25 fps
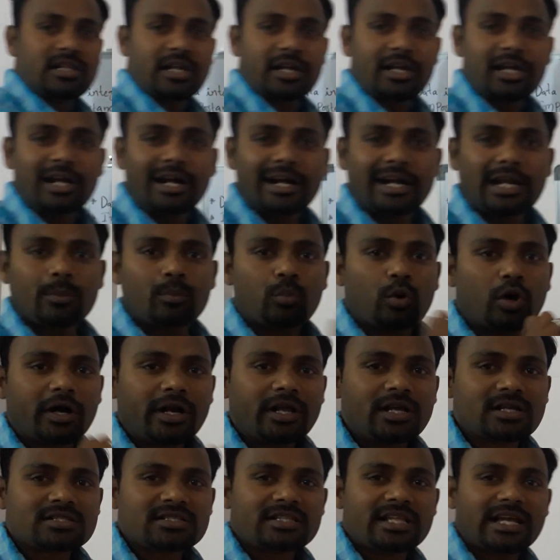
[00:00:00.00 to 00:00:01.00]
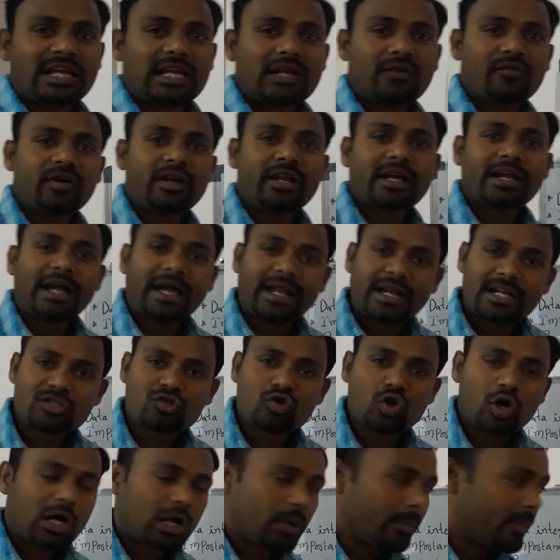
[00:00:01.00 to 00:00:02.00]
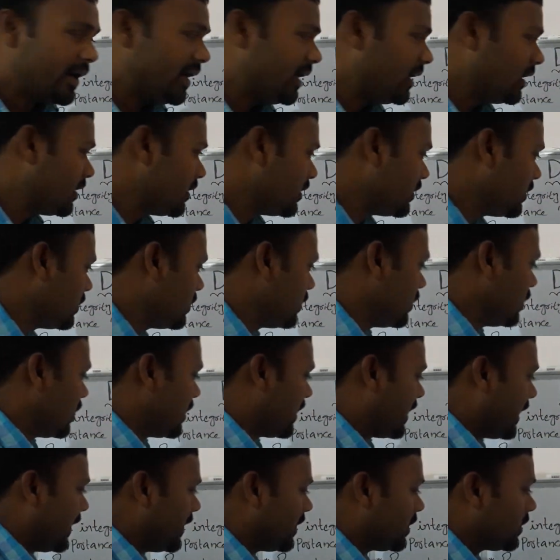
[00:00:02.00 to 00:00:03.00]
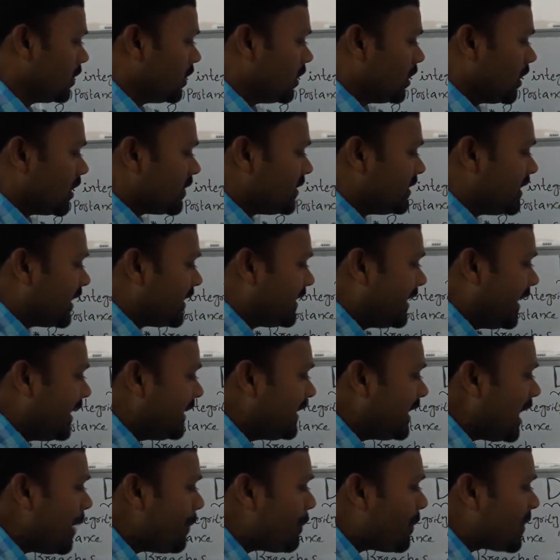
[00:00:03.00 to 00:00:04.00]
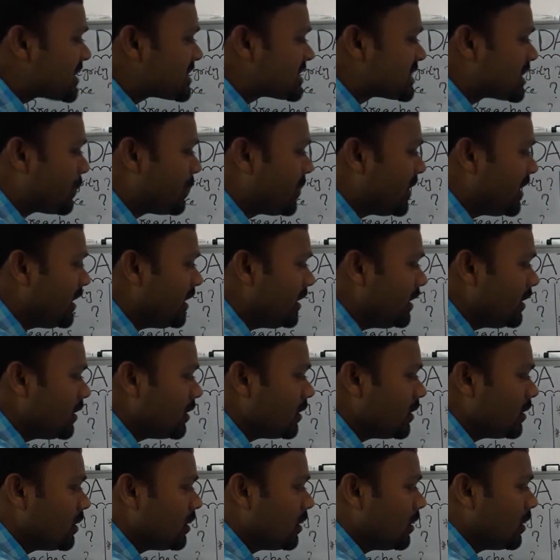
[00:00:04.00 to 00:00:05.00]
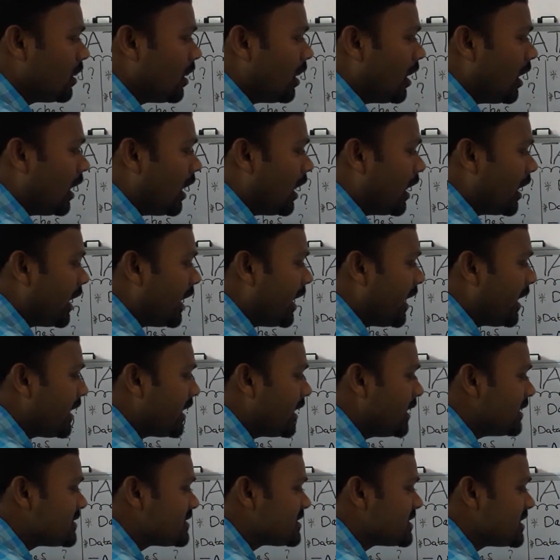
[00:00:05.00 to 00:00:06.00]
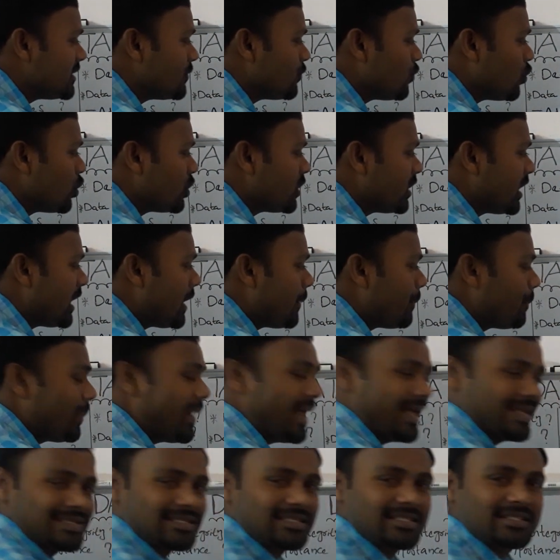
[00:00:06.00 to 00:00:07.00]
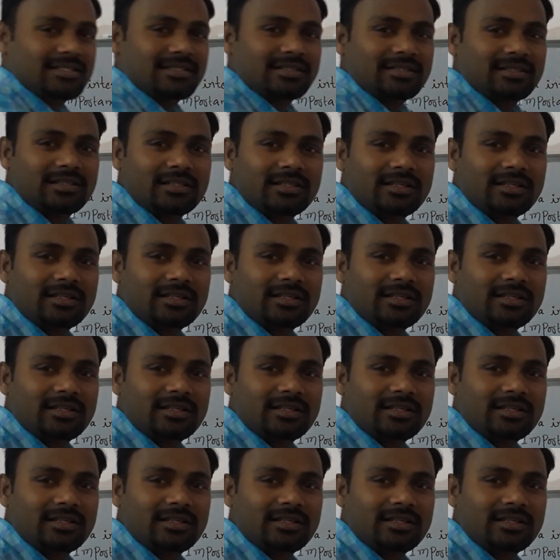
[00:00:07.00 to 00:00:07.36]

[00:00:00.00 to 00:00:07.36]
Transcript: regulatory bodies they given a guidance document, like the data must be ALCOA plus.